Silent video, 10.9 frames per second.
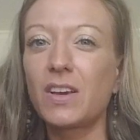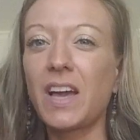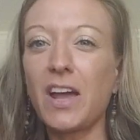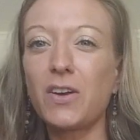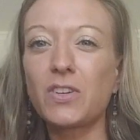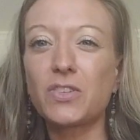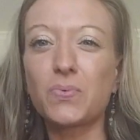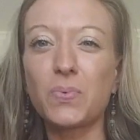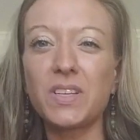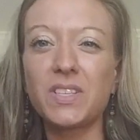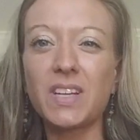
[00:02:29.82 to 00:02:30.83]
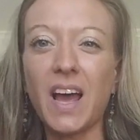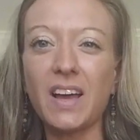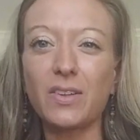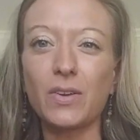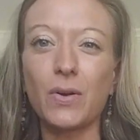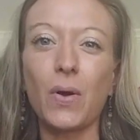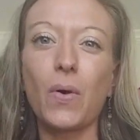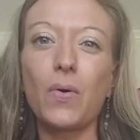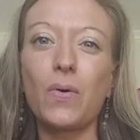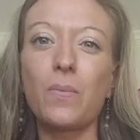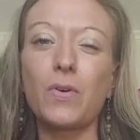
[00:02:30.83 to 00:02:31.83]
Kind of just restyle your
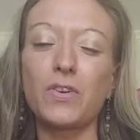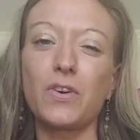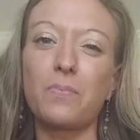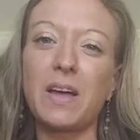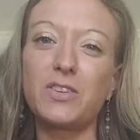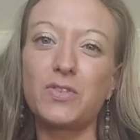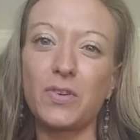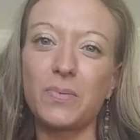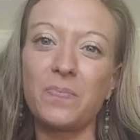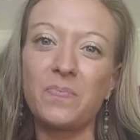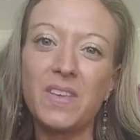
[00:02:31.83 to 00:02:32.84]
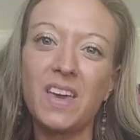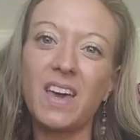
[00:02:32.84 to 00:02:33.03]
home or your bedroom,